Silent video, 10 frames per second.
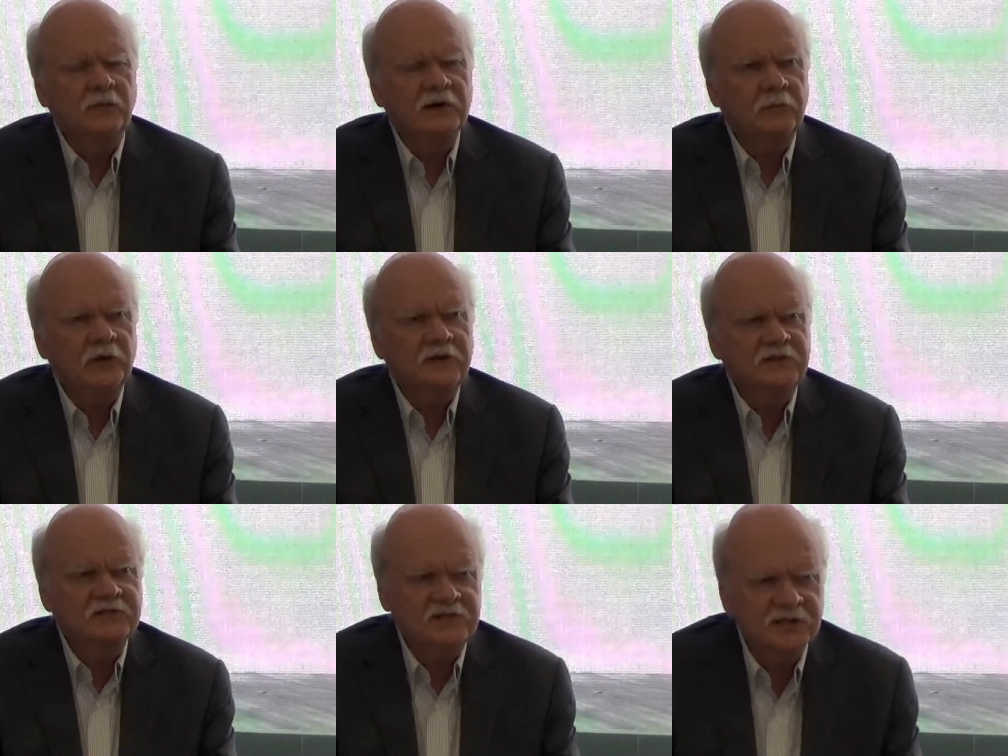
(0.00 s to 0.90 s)
what
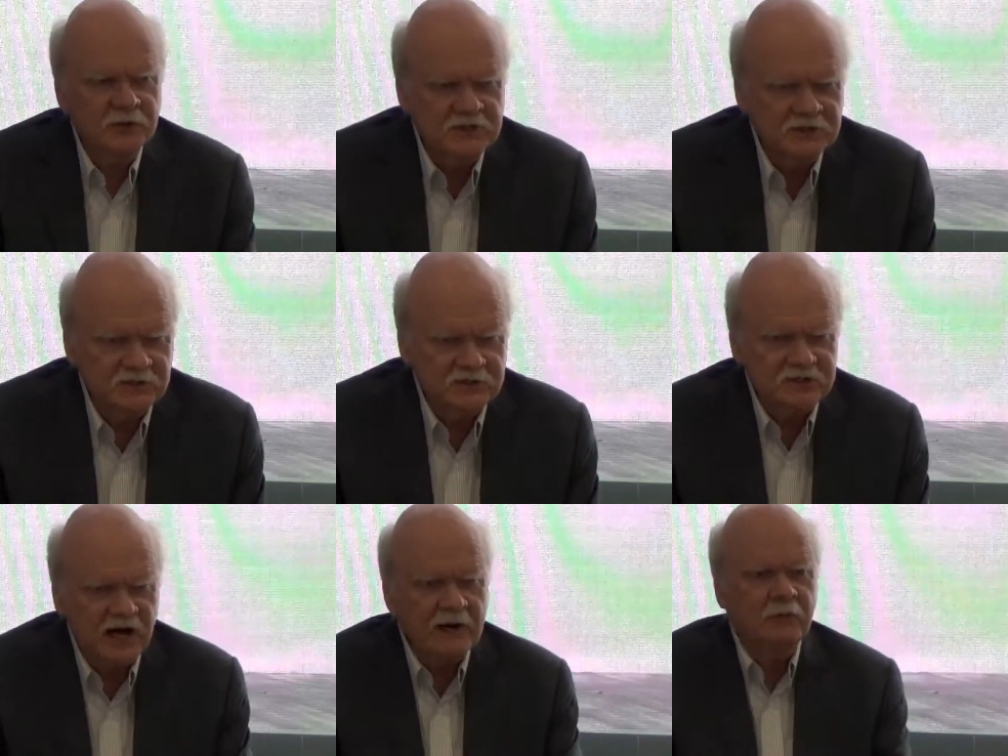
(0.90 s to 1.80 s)
distinguishes
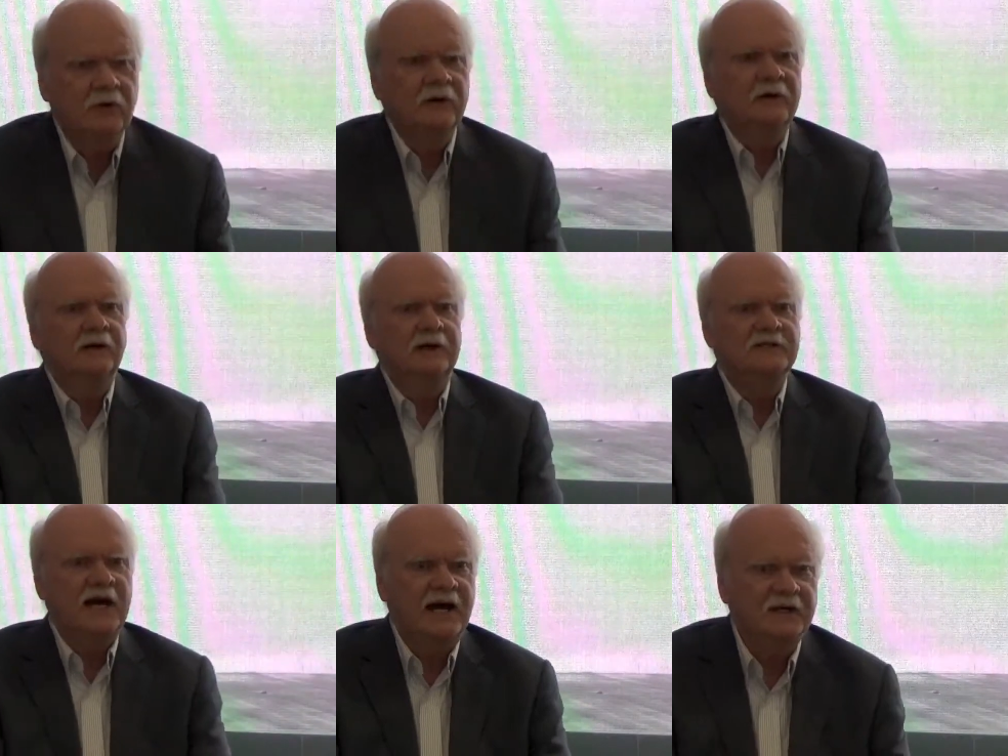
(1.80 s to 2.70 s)
cyber
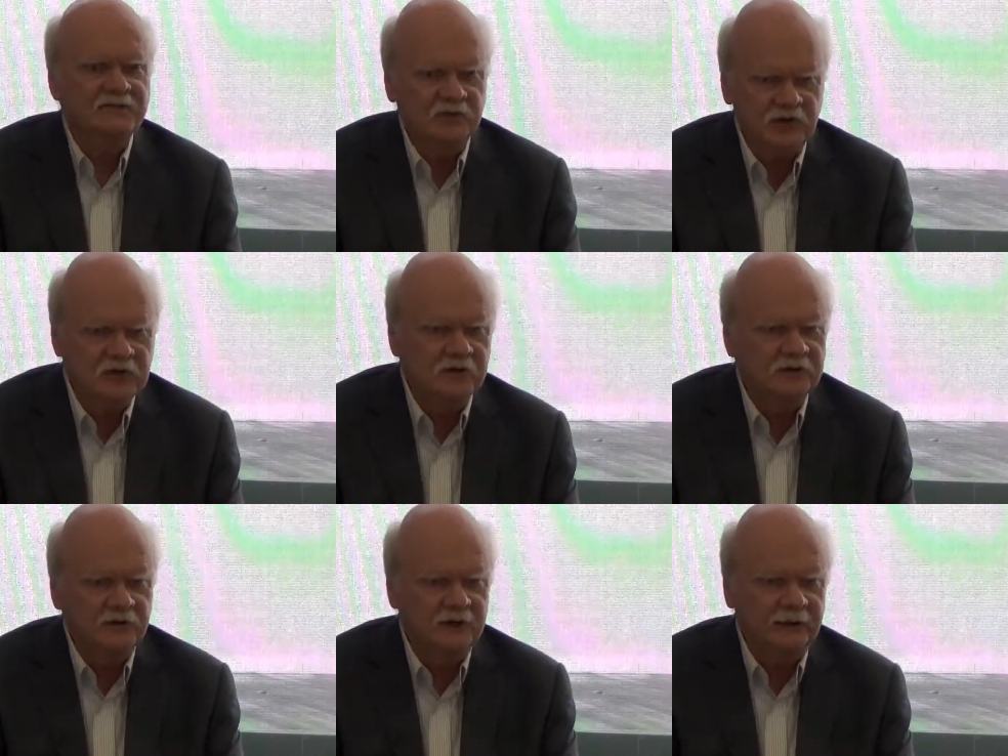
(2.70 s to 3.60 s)
attacks from
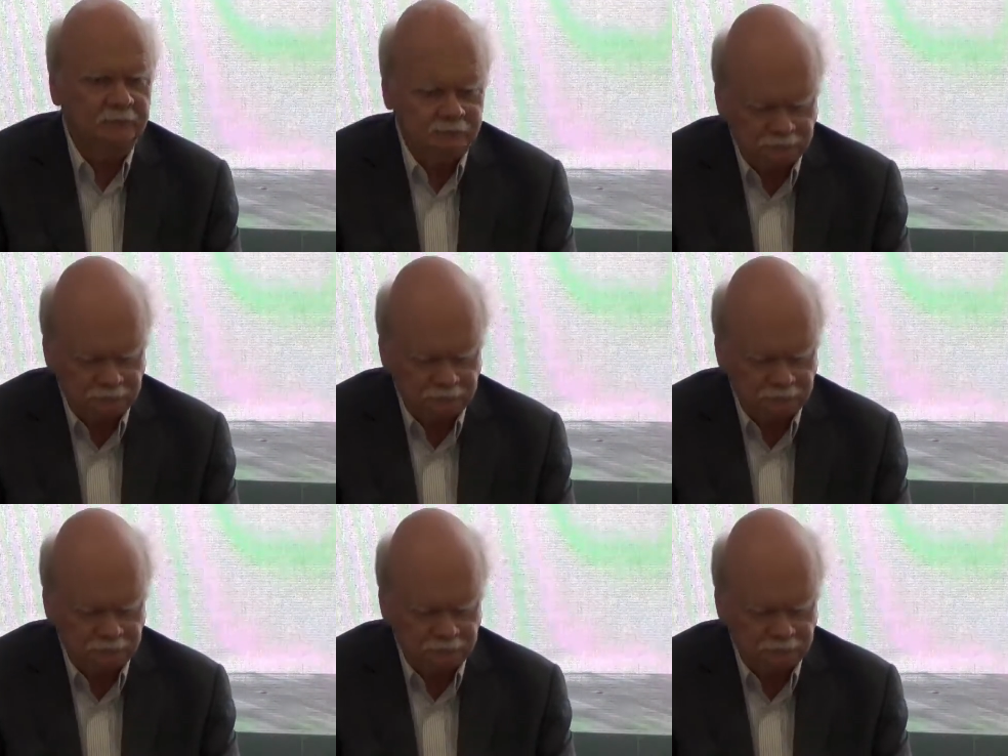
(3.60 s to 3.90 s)
other